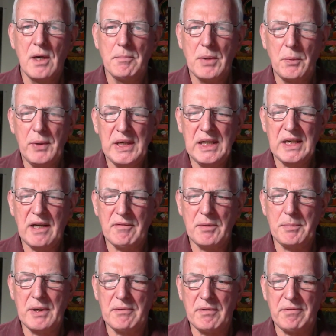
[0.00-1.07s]
But we need to have a
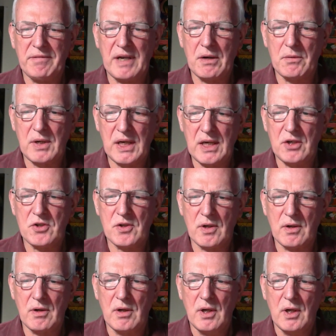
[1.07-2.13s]
bit of a
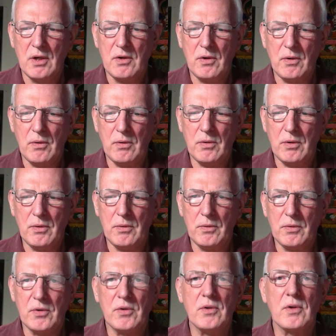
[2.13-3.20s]
foundation to
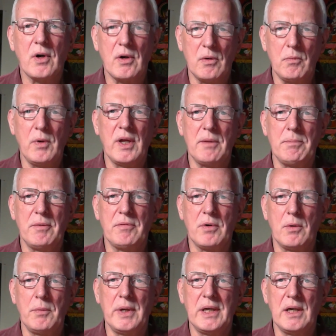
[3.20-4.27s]
start with
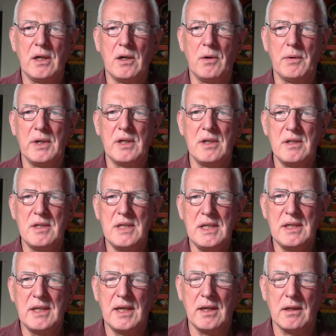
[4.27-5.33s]
before we can go into
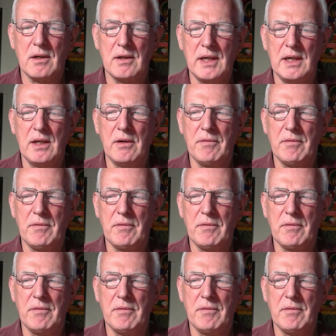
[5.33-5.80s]
detail on any of